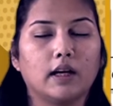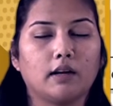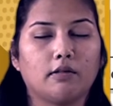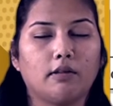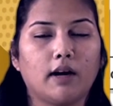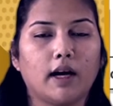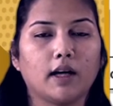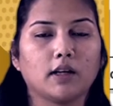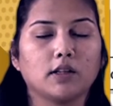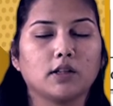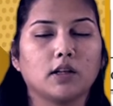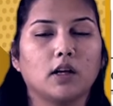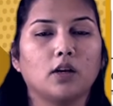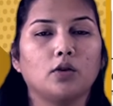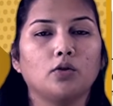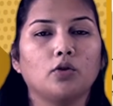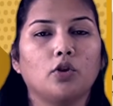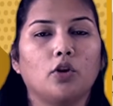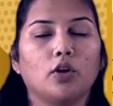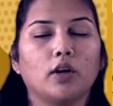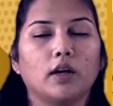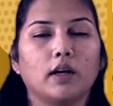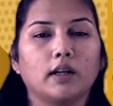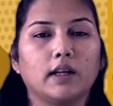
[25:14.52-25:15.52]
crack
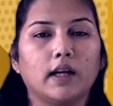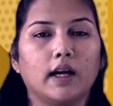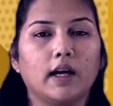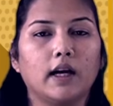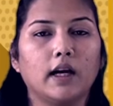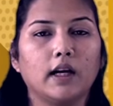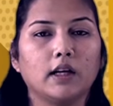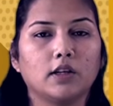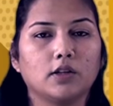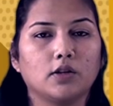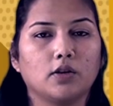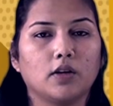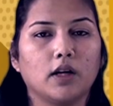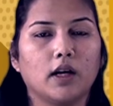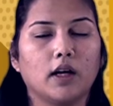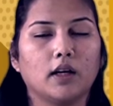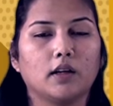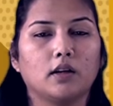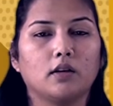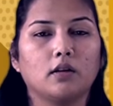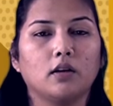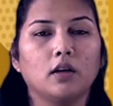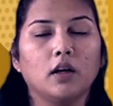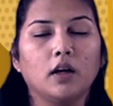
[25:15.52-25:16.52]
down, and they
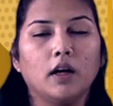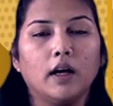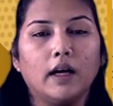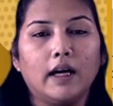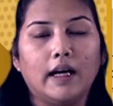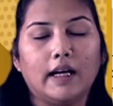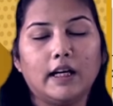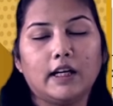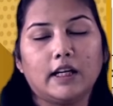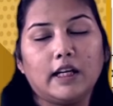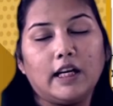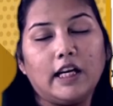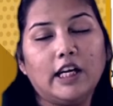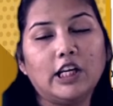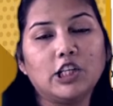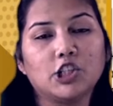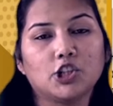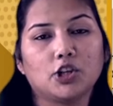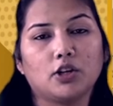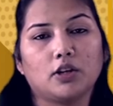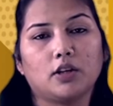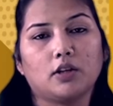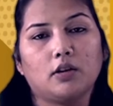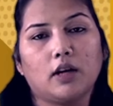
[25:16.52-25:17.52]
hit
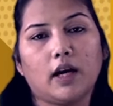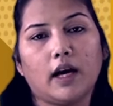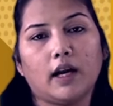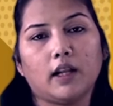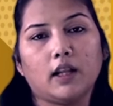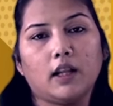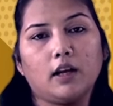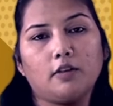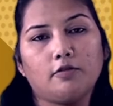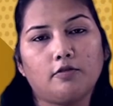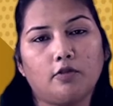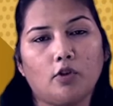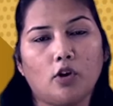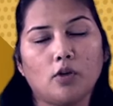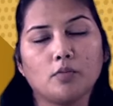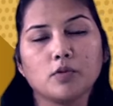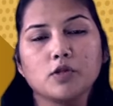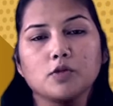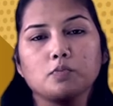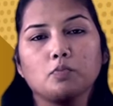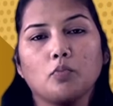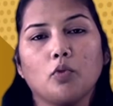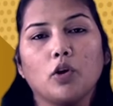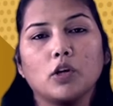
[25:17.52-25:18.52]
each other, and they form
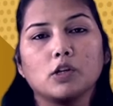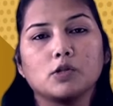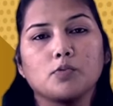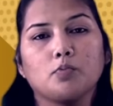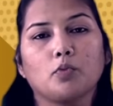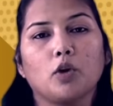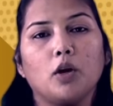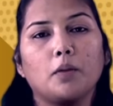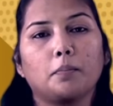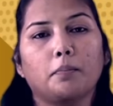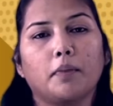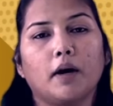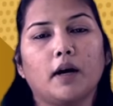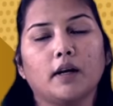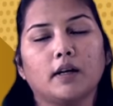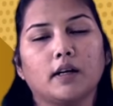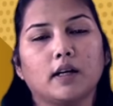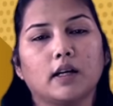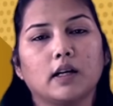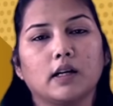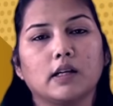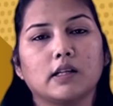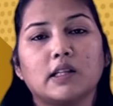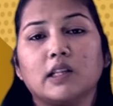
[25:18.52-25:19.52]
small
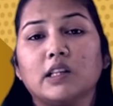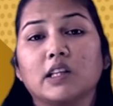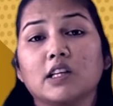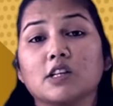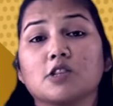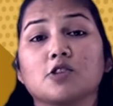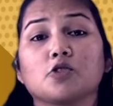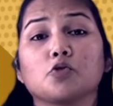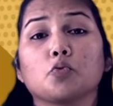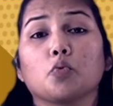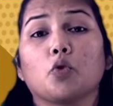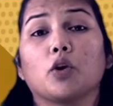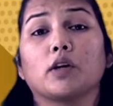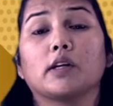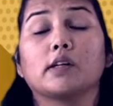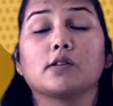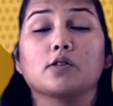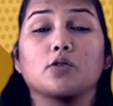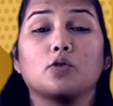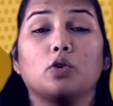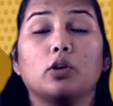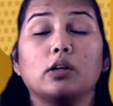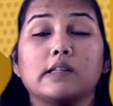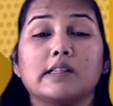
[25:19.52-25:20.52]
particles. This is what
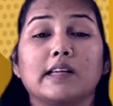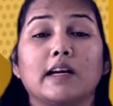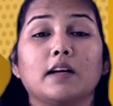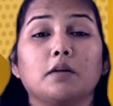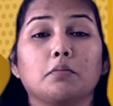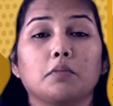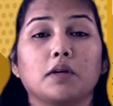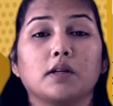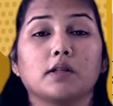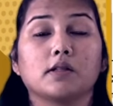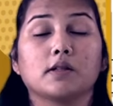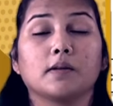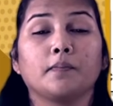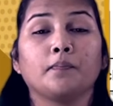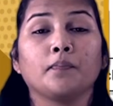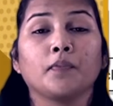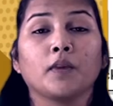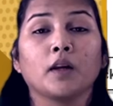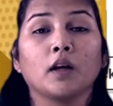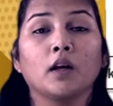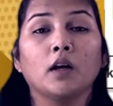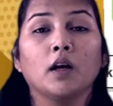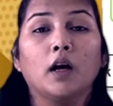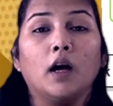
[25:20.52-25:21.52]
is called sediments.
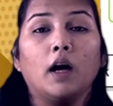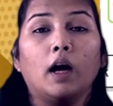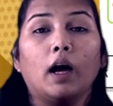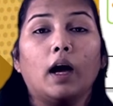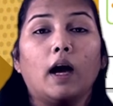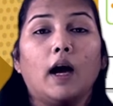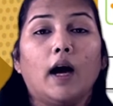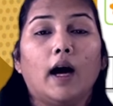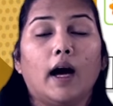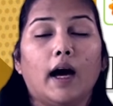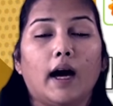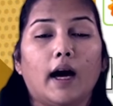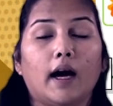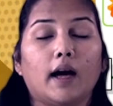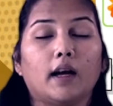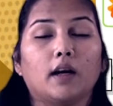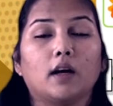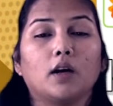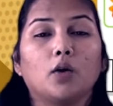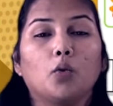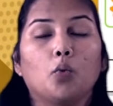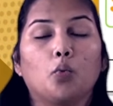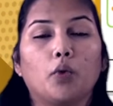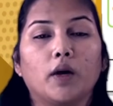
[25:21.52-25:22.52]
And
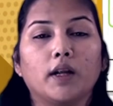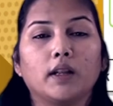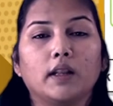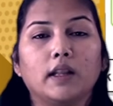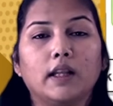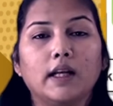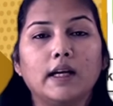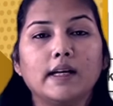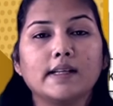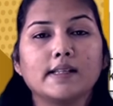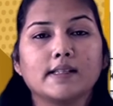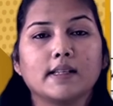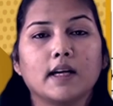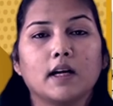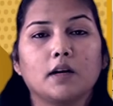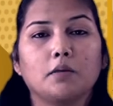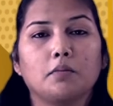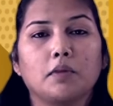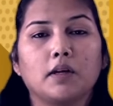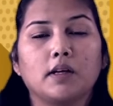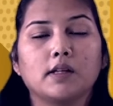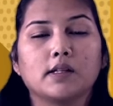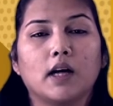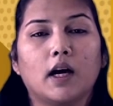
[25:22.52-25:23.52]
when these
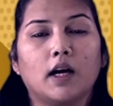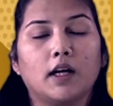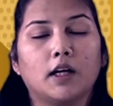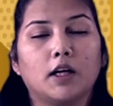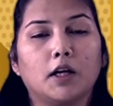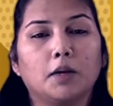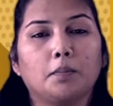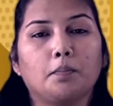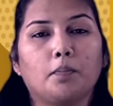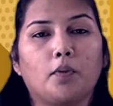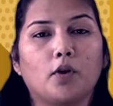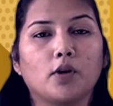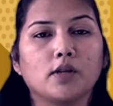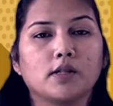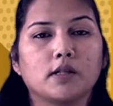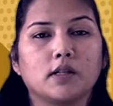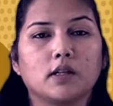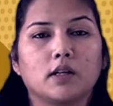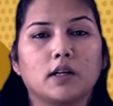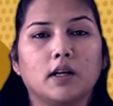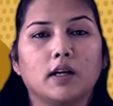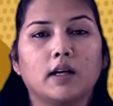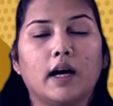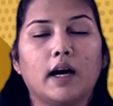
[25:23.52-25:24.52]
sediments are
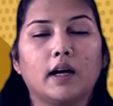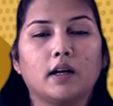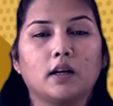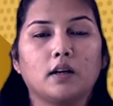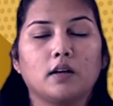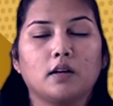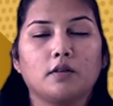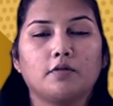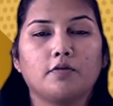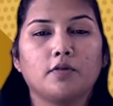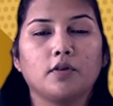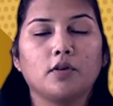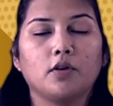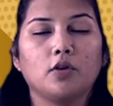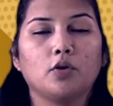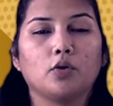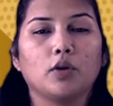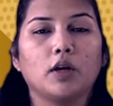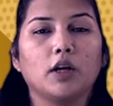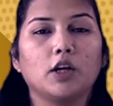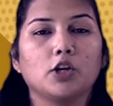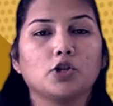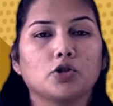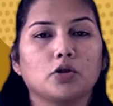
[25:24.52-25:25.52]
deposited at a different
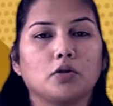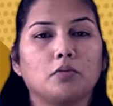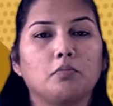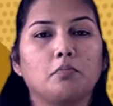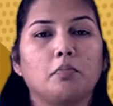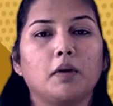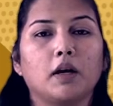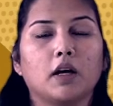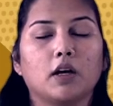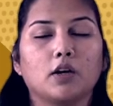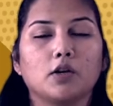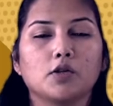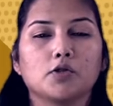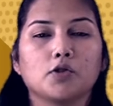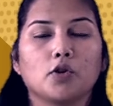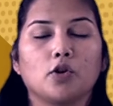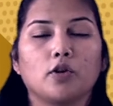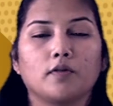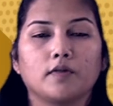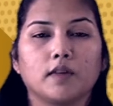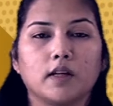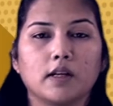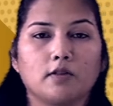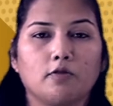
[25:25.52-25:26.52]
location because
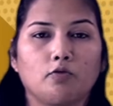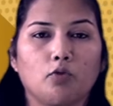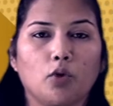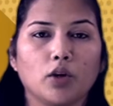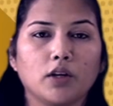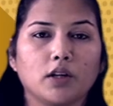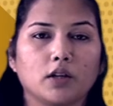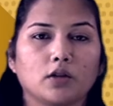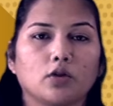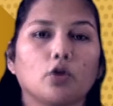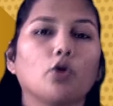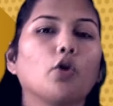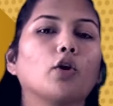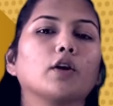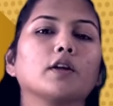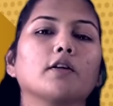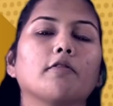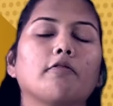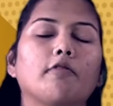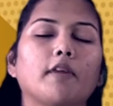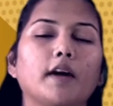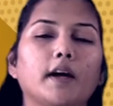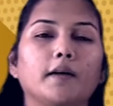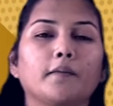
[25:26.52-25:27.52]
of the water or the
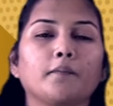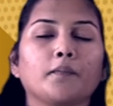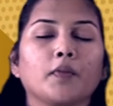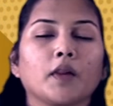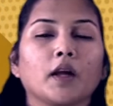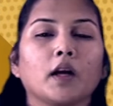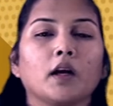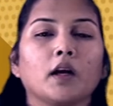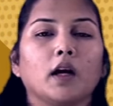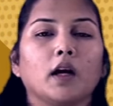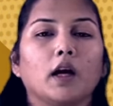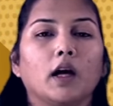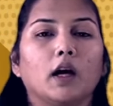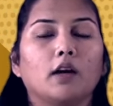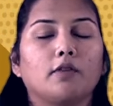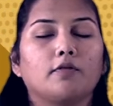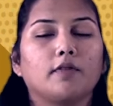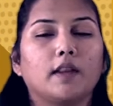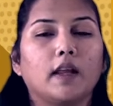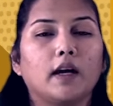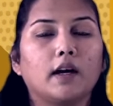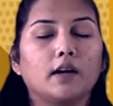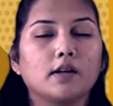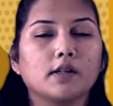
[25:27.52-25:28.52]
wind,
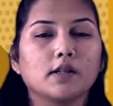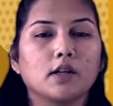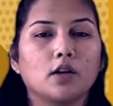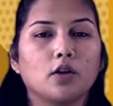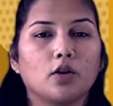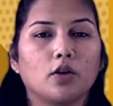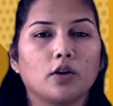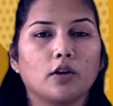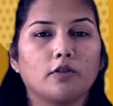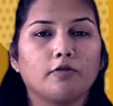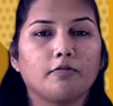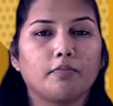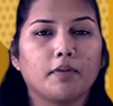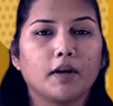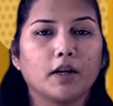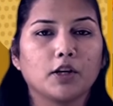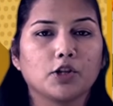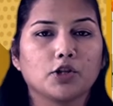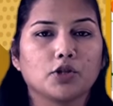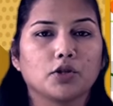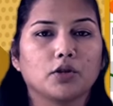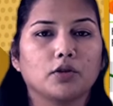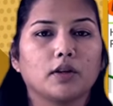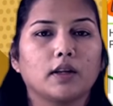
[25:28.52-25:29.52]
if there is a lot of
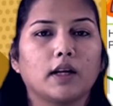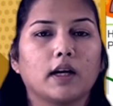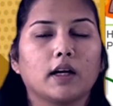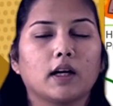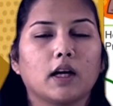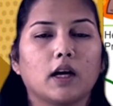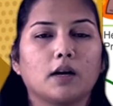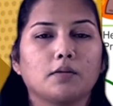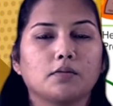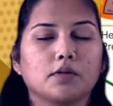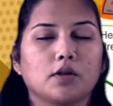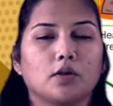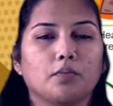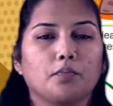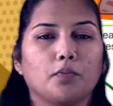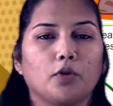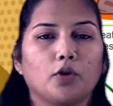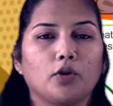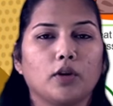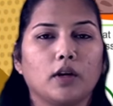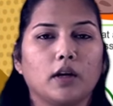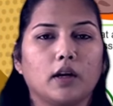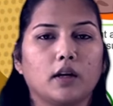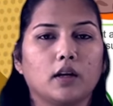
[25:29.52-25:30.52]
pressure that comes
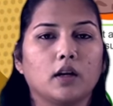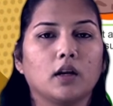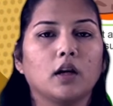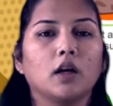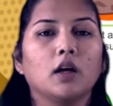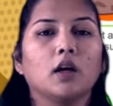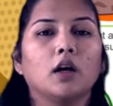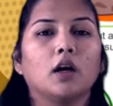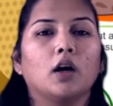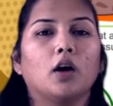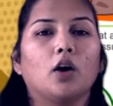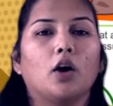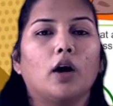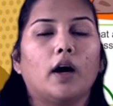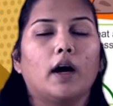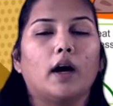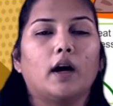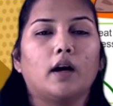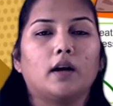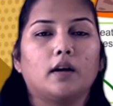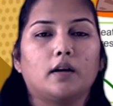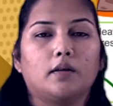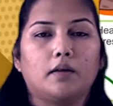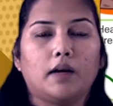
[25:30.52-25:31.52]
upon it
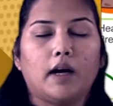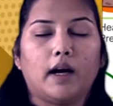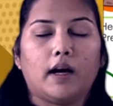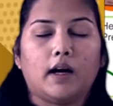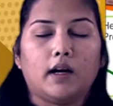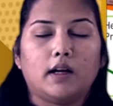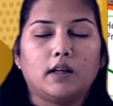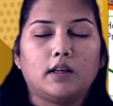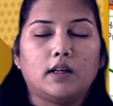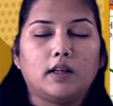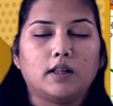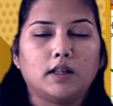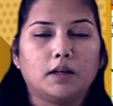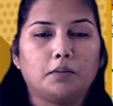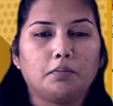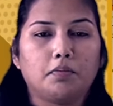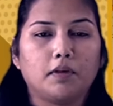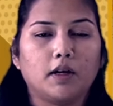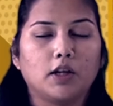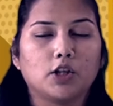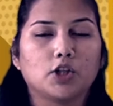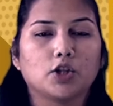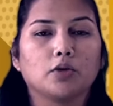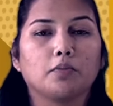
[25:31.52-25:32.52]
and the
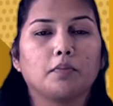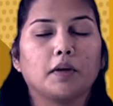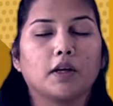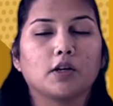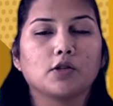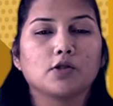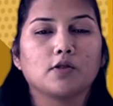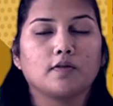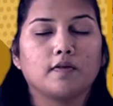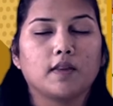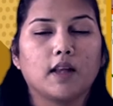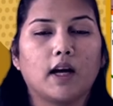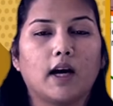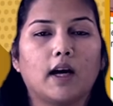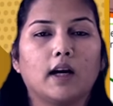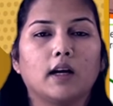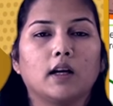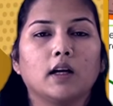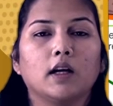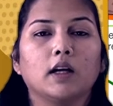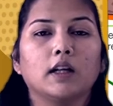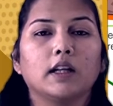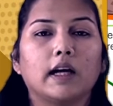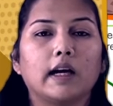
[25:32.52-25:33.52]
temperature, because of that,
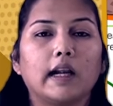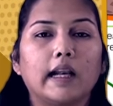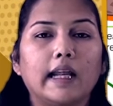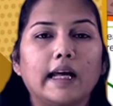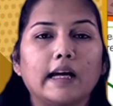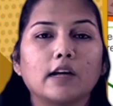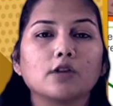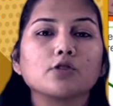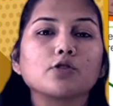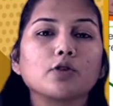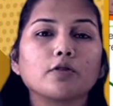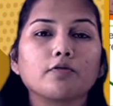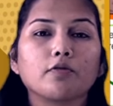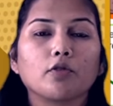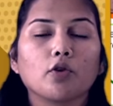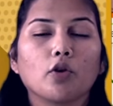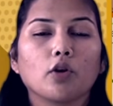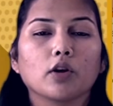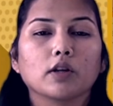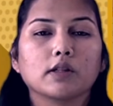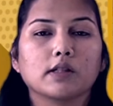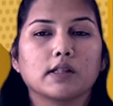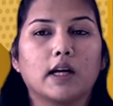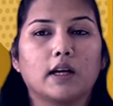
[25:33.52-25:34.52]
there are layers of
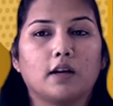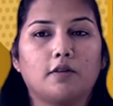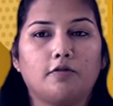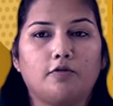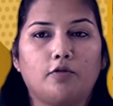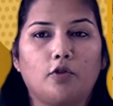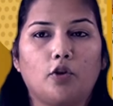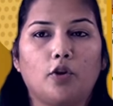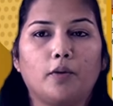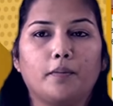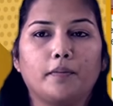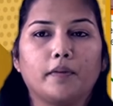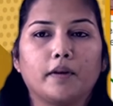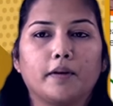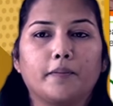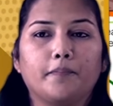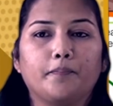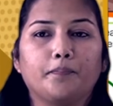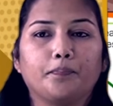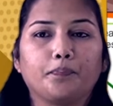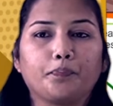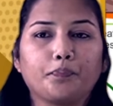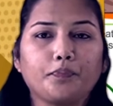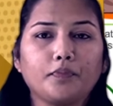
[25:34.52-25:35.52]
rocks that are formed.
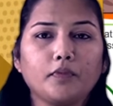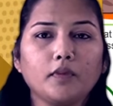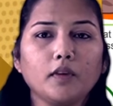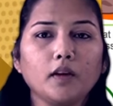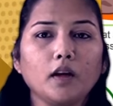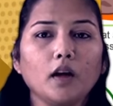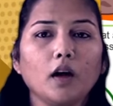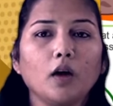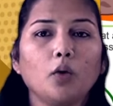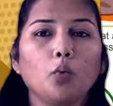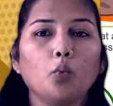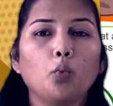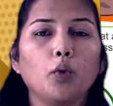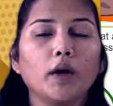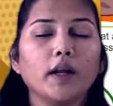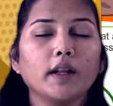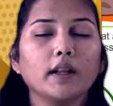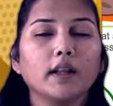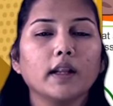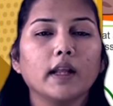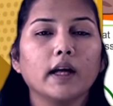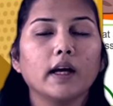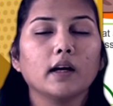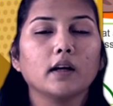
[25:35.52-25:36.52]

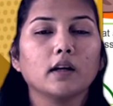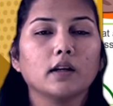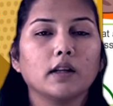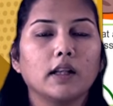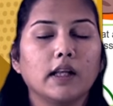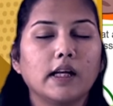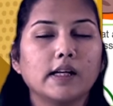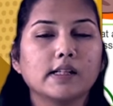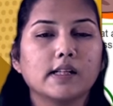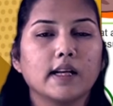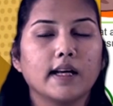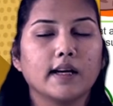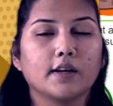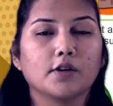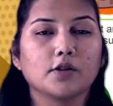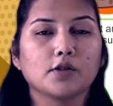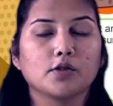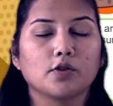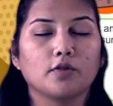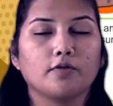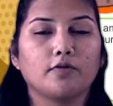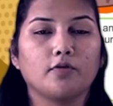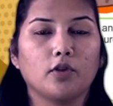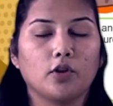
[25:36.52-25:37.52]
When these
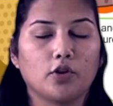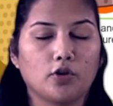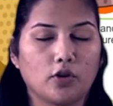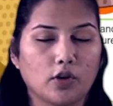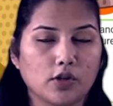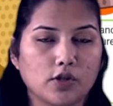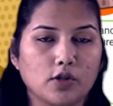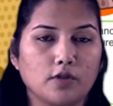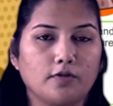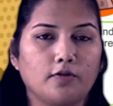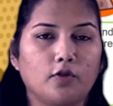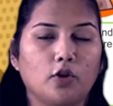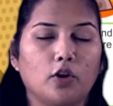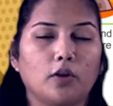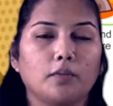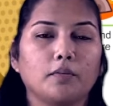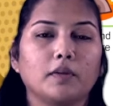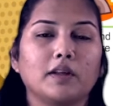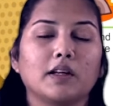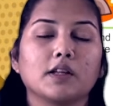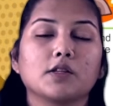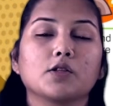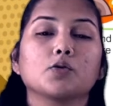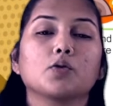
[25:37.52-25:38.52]
layers of rocks are
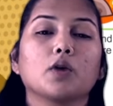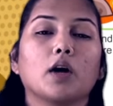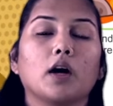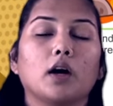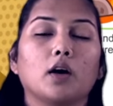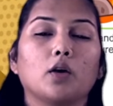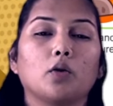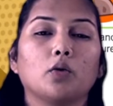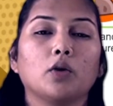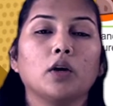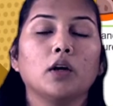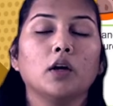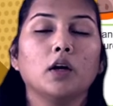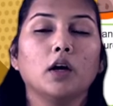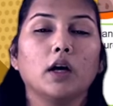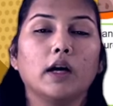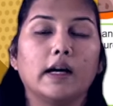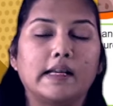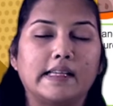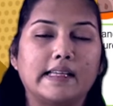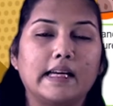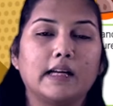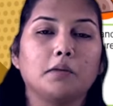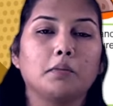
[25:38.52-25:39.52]
formed, this is how
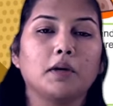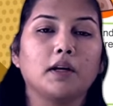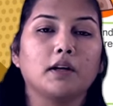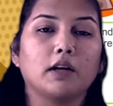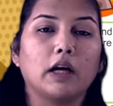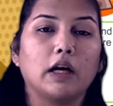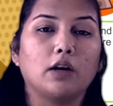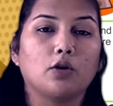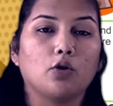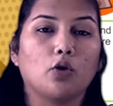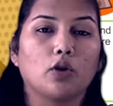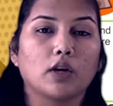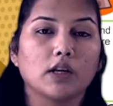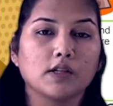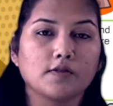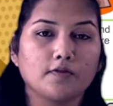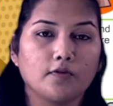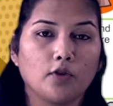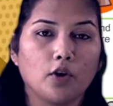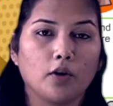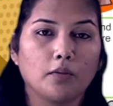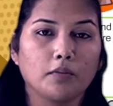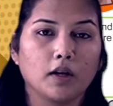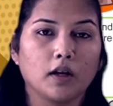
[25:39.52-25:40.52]
a sedimentary rock is
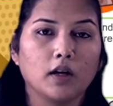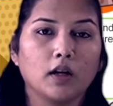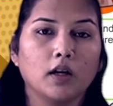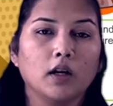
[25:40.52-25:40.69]
formed.